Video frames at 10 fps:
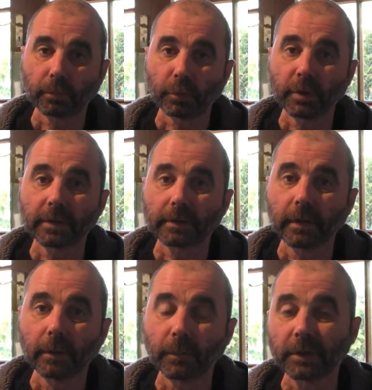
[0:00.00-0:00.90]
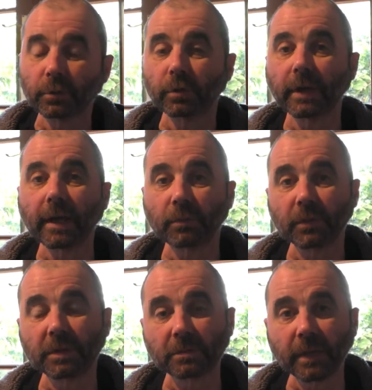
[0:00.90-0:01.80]
print metal and
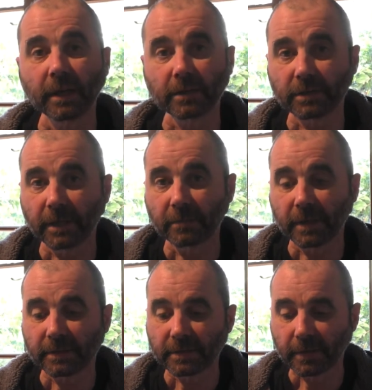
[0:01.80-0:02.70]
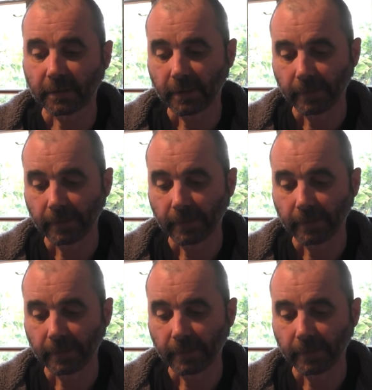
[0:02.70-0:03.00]
aluminium there at Shapeways, so